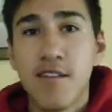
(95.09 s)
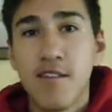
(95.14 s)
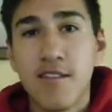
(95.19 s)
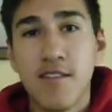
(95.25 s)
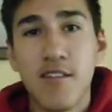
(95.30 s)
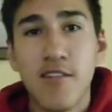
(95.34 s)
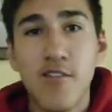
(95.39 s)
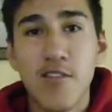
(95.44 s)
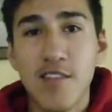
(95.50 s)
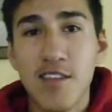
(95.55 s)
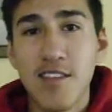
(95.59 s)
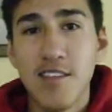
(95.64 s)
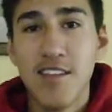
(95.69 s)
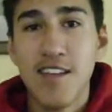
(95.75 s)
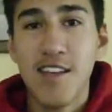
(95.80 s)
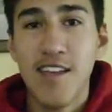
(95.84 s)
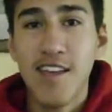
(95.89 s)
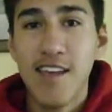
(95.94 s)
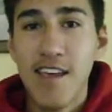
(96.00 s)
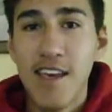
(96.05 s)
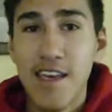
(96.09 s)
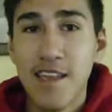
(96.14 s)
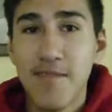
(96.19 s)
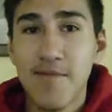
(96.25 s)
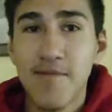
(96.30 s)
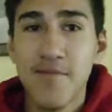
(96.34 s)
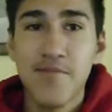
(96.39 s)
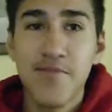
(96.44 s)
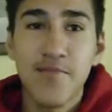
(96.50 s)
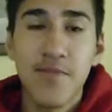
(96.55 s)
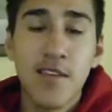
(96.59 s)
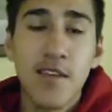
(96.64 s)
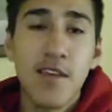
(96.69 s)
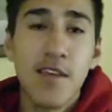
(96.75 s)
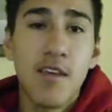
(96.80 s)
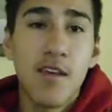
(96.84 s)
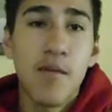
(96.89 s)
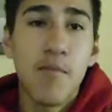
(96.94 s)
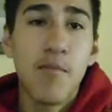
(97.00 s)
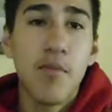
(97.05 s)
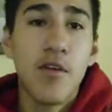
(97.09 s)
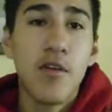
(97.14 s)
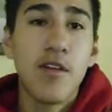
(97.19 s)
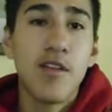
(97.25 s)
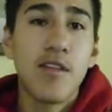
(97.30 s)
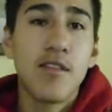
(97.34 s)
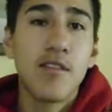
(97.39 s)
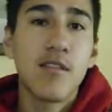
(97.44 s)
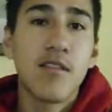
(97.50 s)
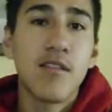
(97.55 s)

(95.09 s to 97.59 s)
Notice I said it yet. But